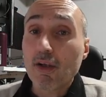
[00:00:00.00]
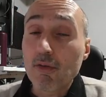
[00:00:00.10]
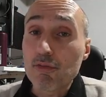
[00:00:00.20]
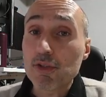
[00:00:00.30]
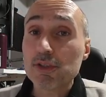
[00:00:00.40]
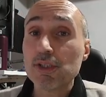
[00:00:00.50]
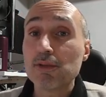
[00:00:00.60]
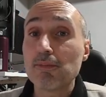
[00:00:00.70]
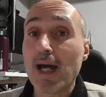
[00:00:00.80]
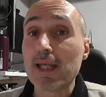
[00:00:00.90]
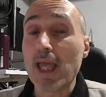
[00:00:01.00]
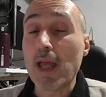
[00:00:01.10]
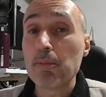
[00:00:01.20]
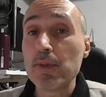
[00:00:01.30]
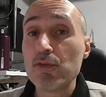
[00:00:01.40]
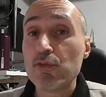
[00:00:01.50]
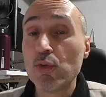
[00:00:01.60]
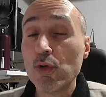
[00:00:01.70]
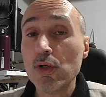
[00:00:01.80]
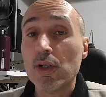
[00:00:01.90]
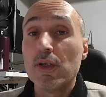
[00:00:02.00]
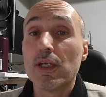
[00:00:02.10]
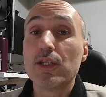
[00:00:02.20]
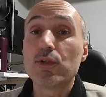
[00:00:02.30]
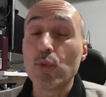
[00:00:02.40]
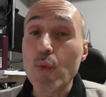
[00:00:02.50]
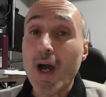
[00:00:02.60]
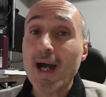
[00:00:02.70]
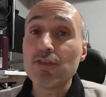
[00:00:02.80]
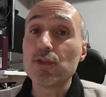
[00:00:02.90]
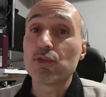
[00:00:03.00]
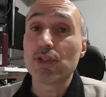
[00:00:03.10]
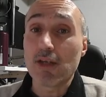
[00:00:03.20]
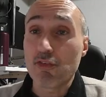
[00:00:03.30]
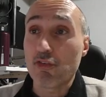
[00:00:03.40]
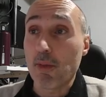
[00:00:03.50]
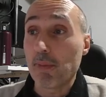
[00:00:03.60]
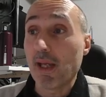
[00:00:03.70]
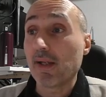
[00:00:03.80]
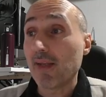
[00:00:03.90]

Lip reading: converted my MP4 into WAV using FFmpeg.